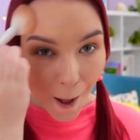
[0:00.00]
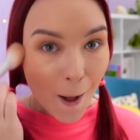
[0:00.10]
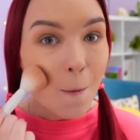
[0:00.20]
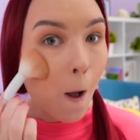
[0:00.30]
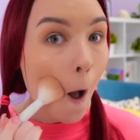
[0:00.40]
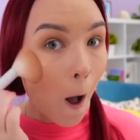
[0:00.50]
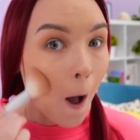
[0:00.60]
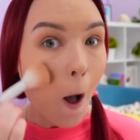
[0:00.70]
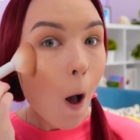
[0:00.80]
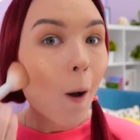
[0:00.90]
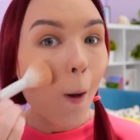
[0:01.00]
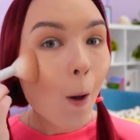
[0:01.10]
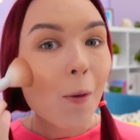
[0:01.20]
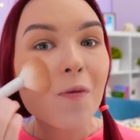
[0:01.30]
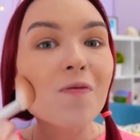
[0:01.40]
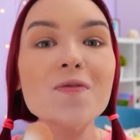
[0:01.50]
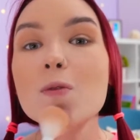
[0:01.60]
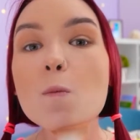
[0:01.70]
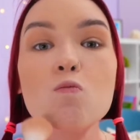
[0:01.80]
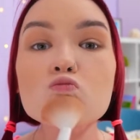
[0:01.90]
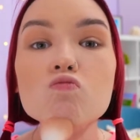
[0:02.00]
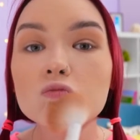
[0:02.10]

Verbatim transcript: Let me reapply this powder foundation.